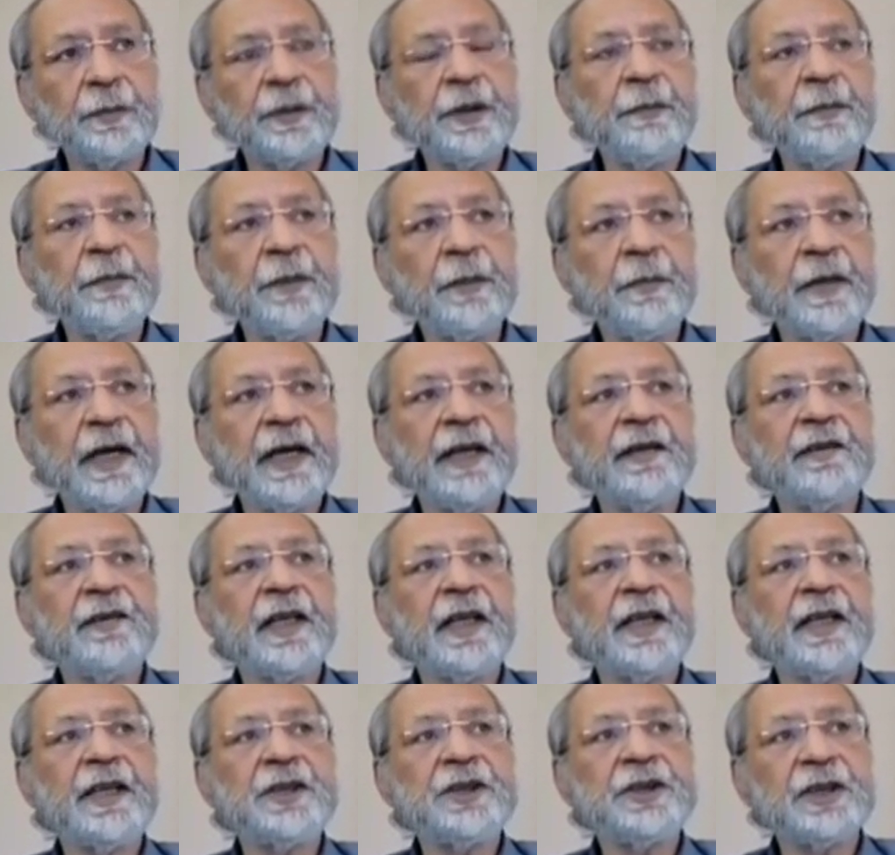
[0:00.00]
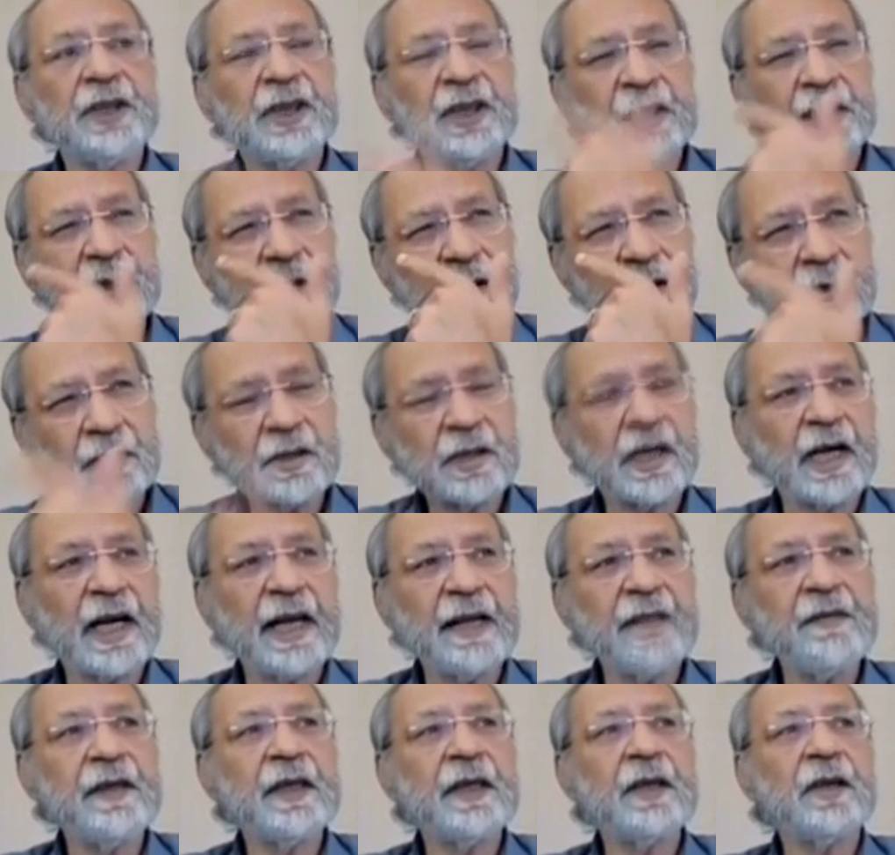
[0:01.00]
premiumization,
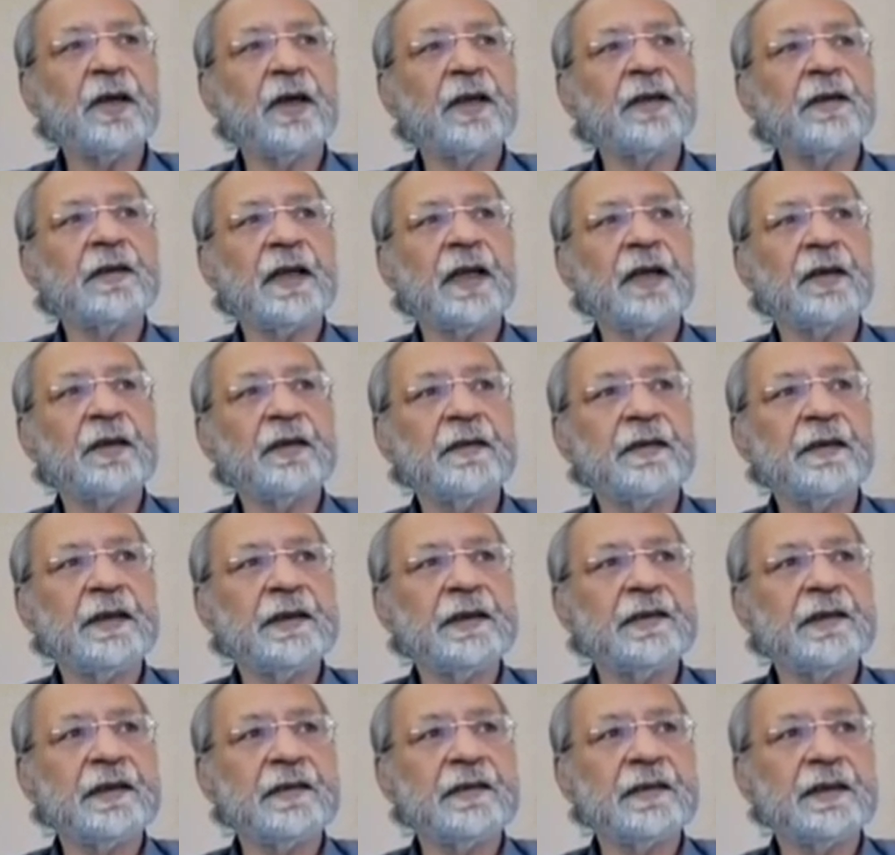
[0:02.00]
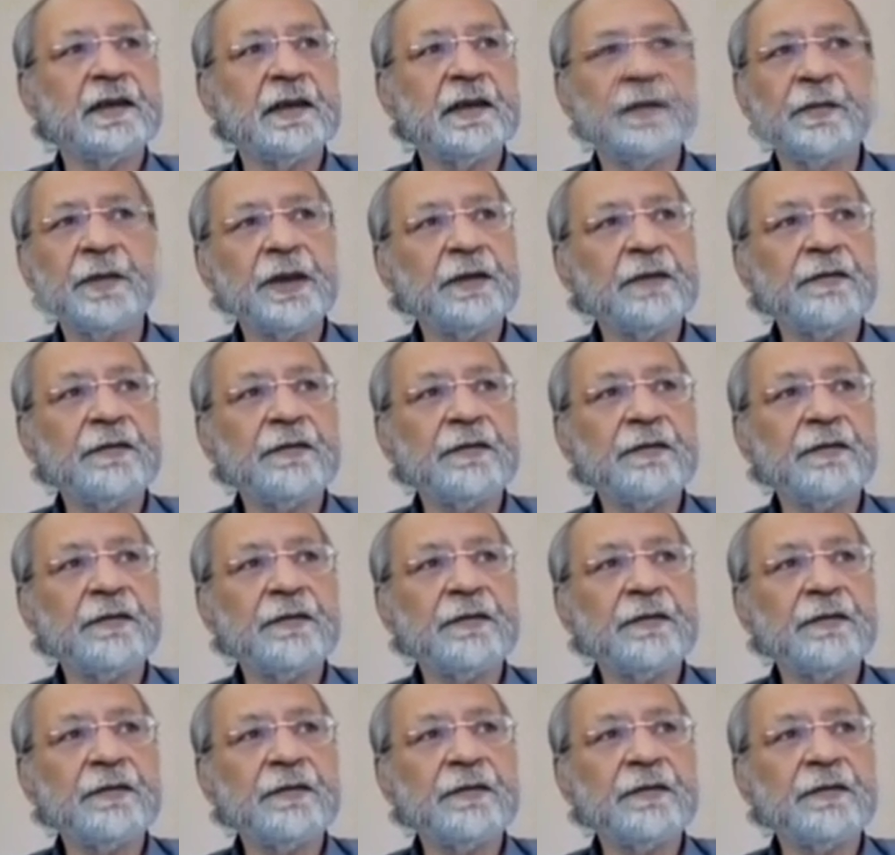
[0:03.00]
driving cost out of the system,